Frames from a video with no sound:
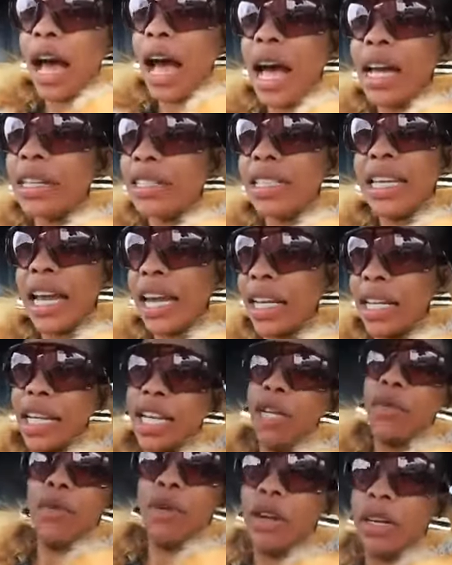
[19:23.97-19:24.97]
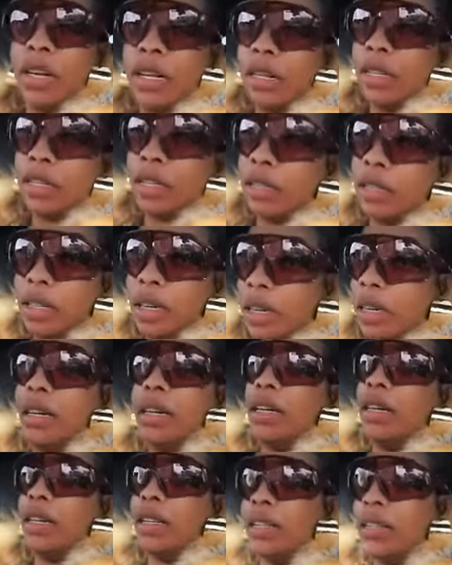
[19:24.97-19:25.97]
I technically want another
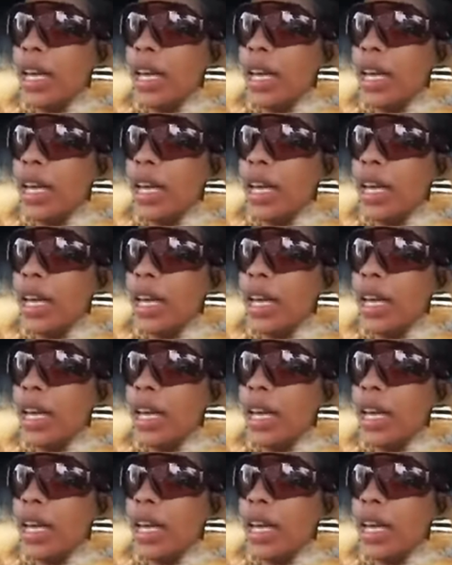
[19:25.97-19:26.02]
uh,